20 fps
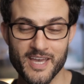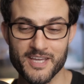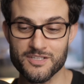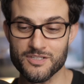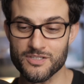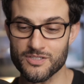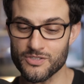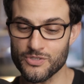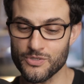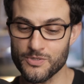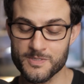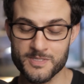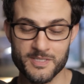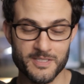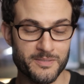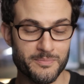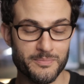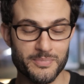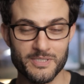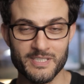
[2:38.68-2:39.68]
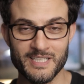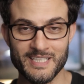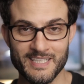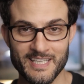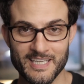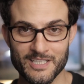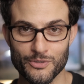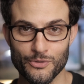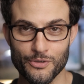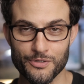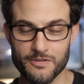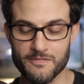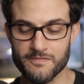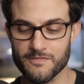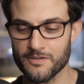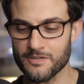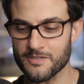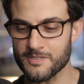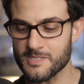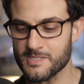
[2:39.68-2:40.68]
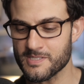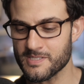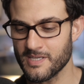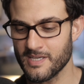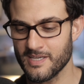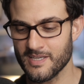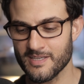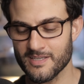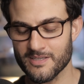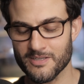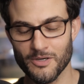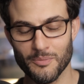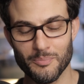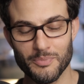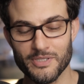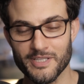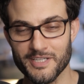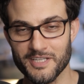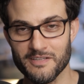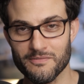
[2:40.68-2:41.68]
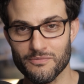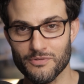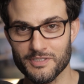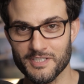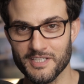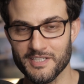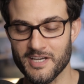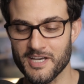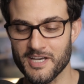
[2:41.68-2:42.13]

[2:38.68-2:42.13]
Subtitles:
and used it completely in autofocus, got plenty of really